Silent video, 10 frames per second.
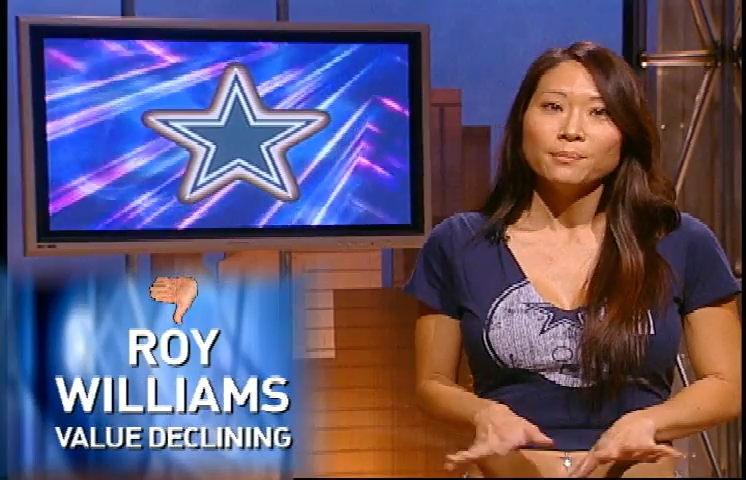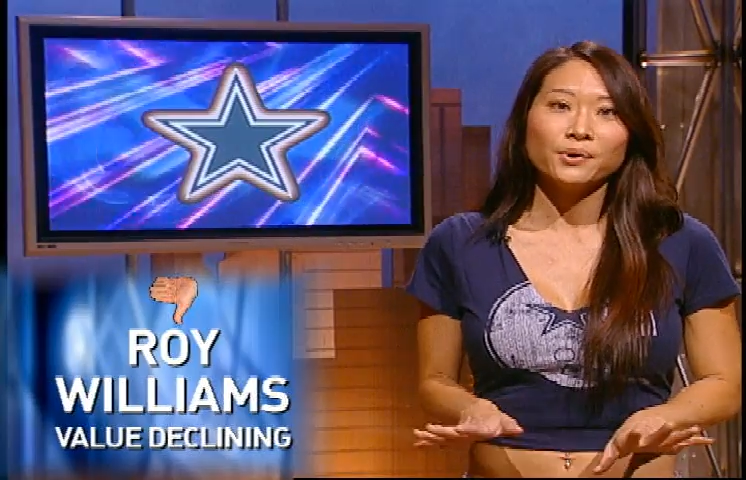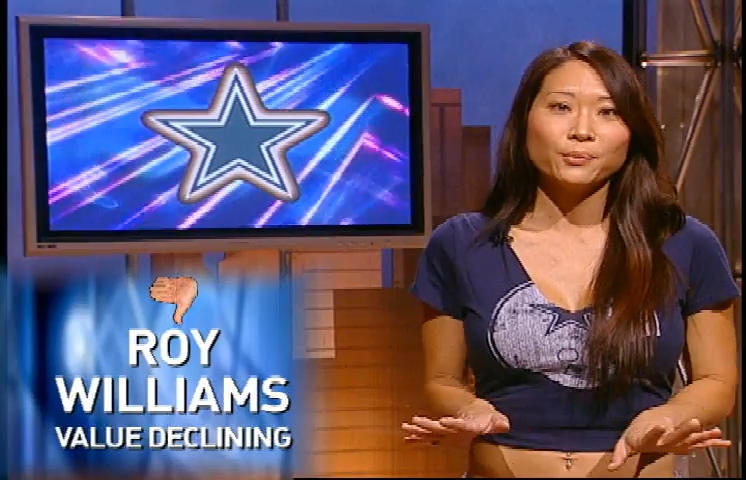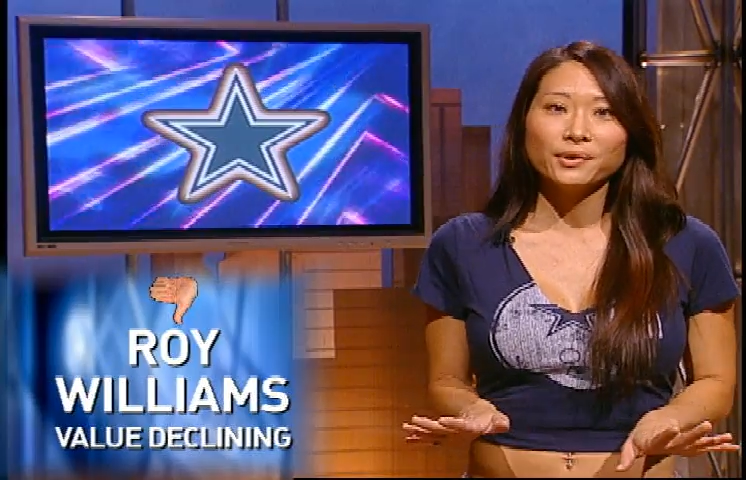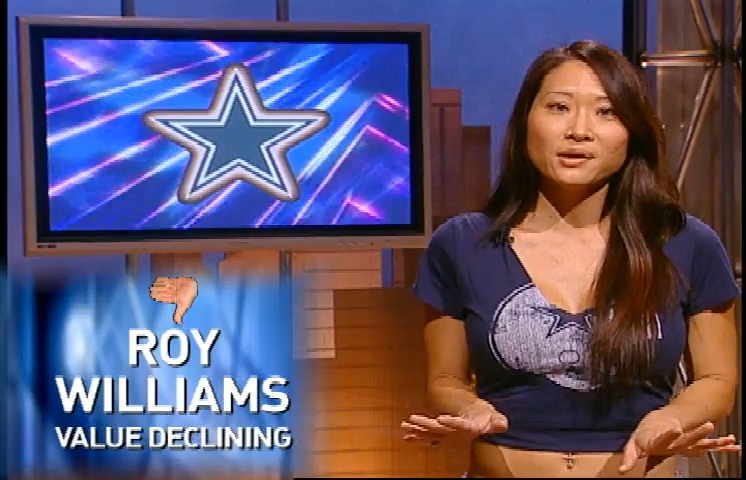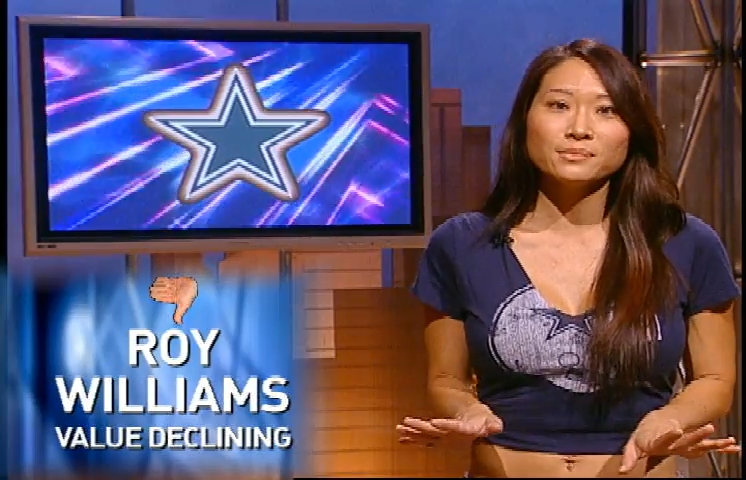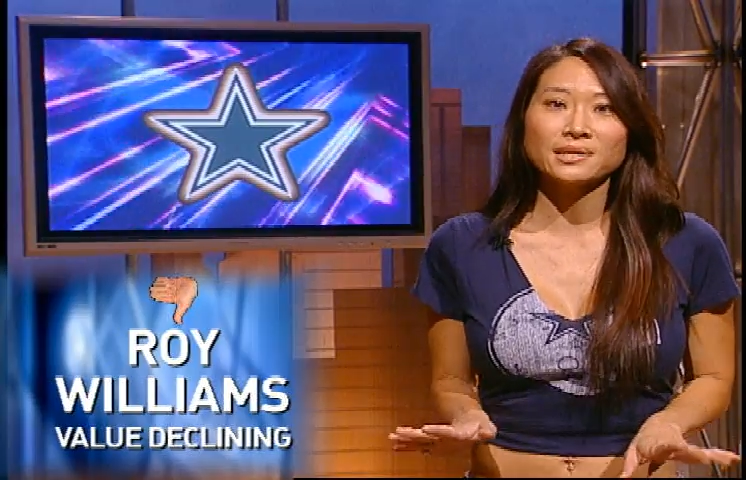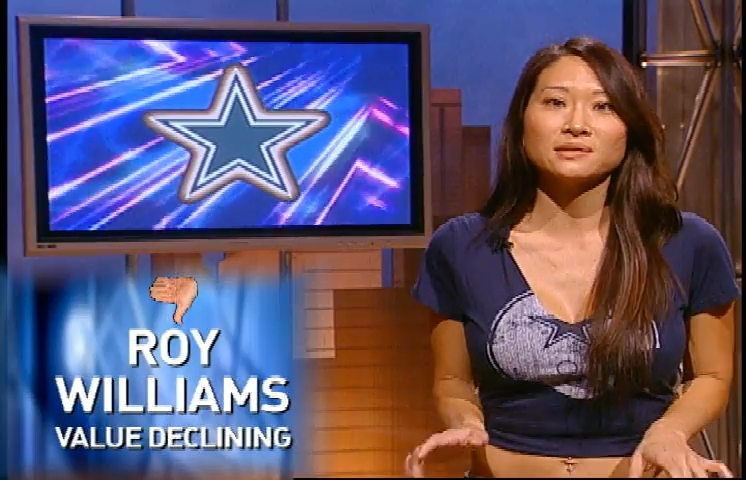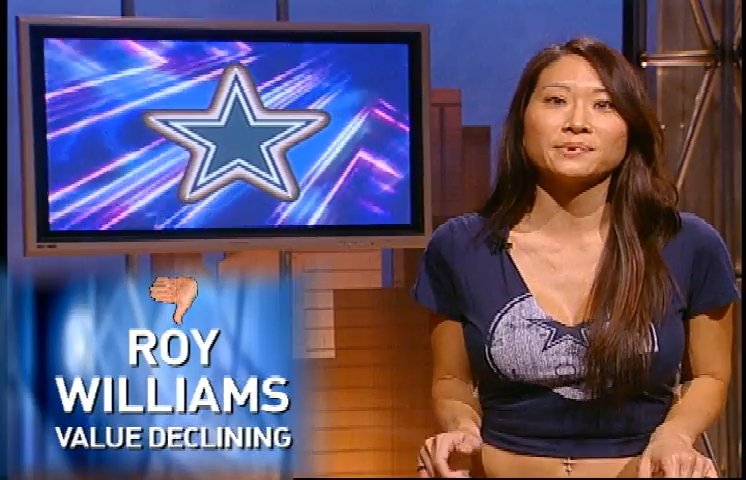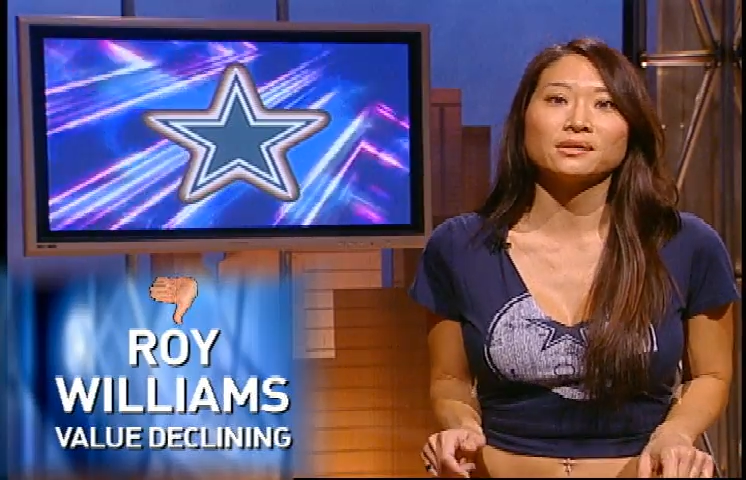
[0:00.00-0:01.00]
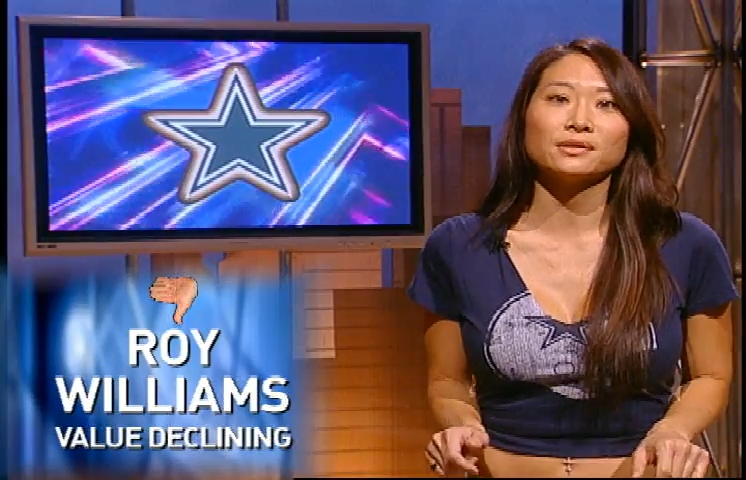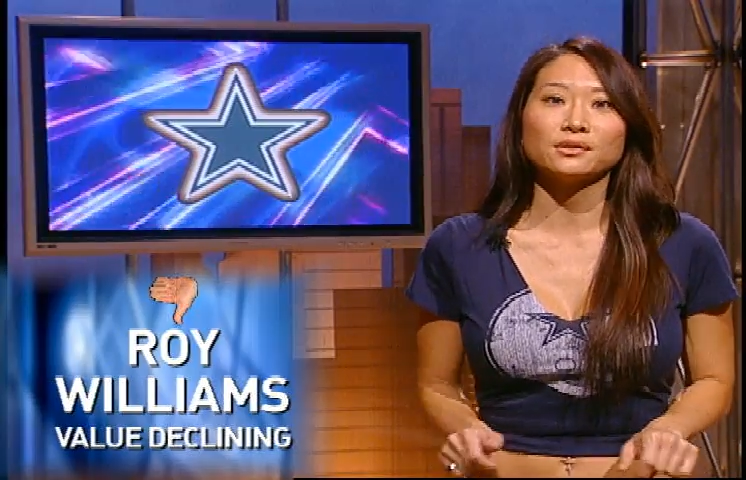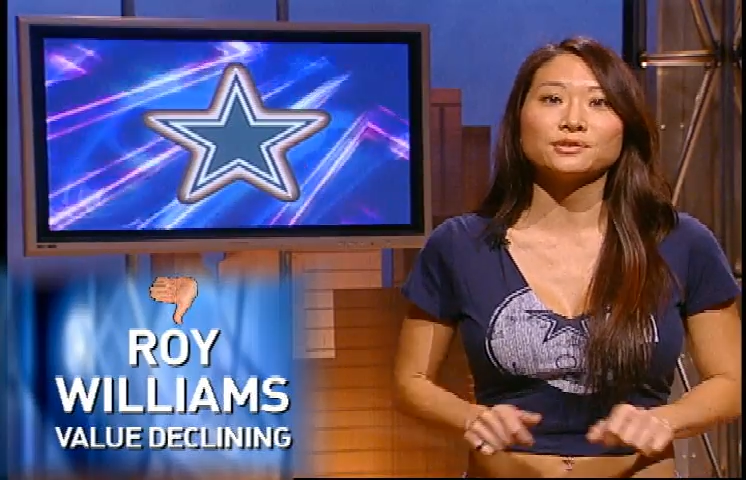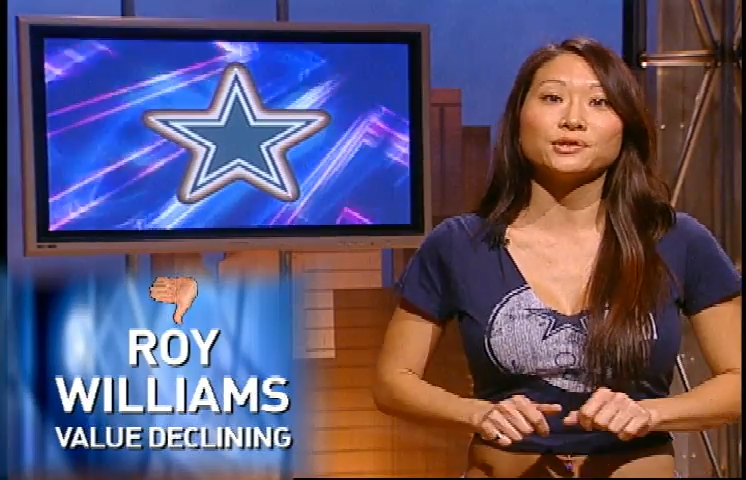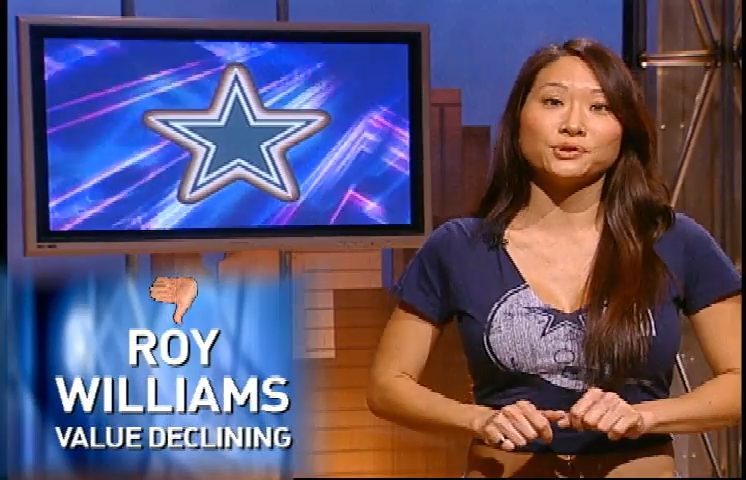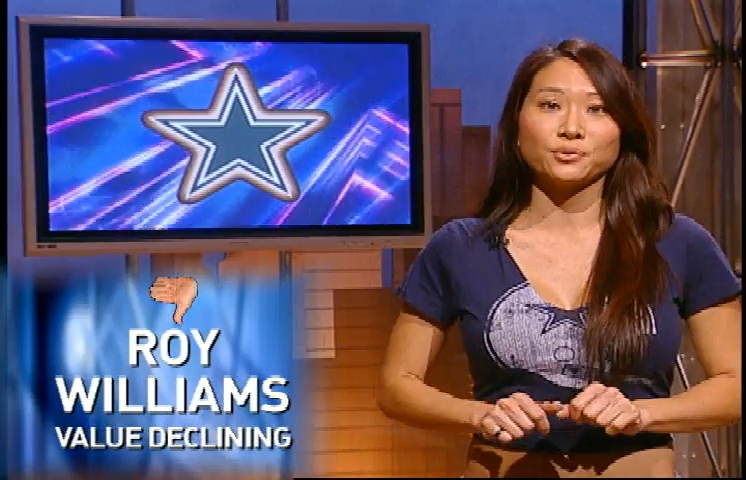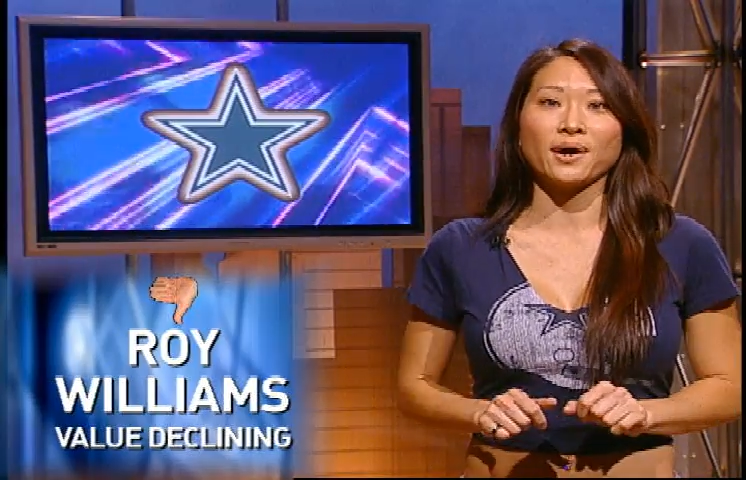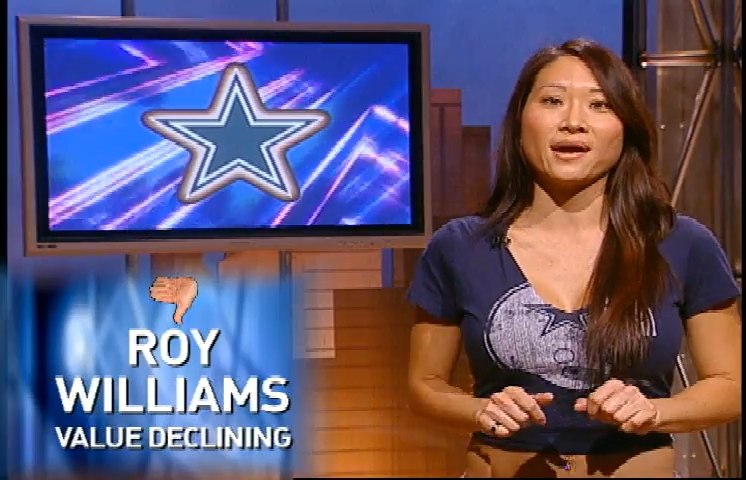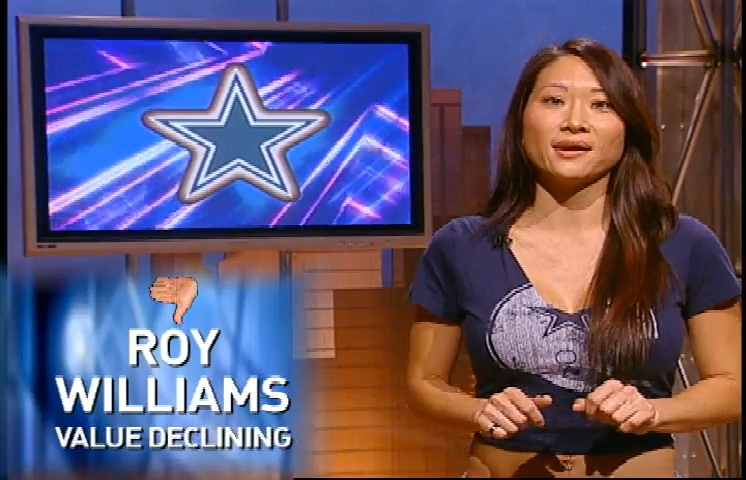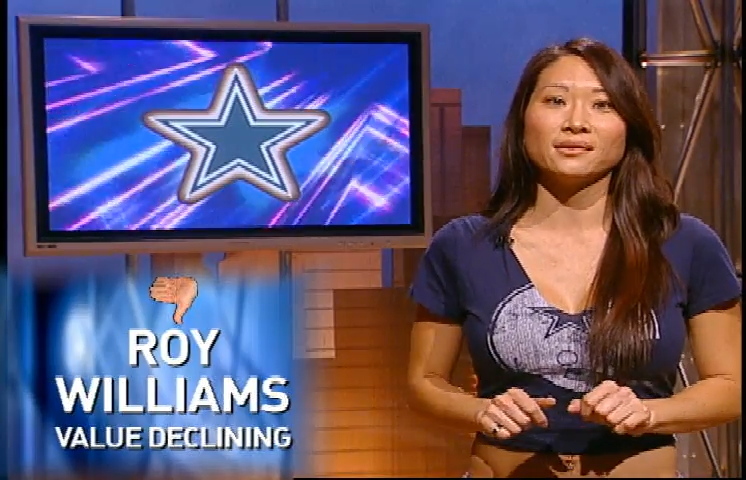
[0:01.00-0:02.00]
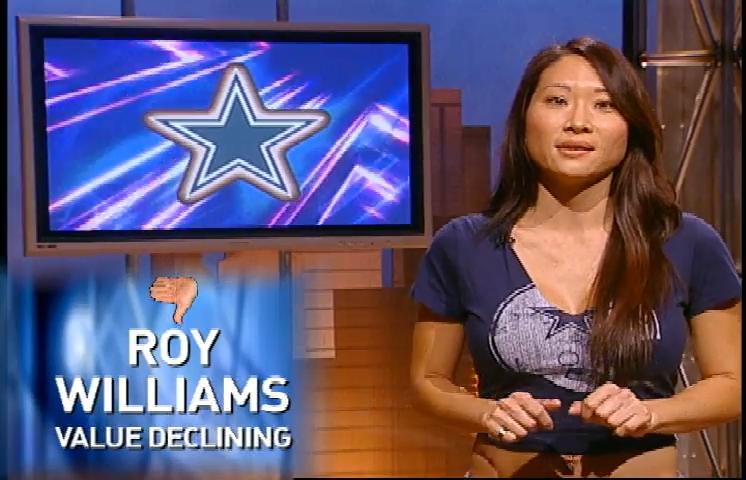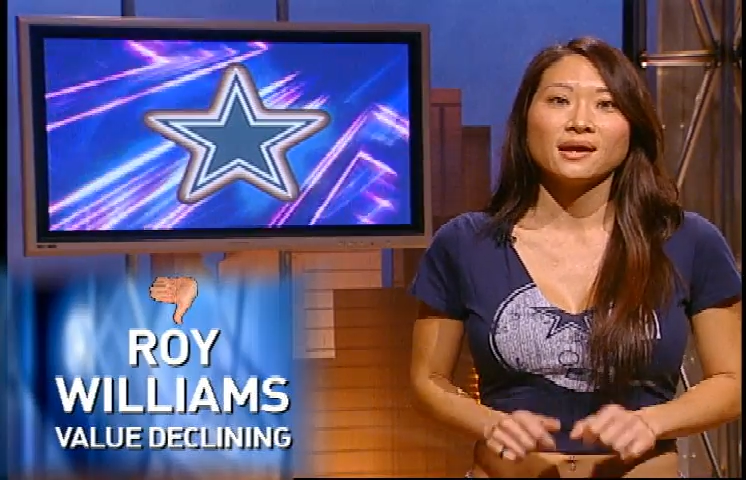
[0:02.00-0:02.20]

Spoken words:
but Williams has been a little too quiet.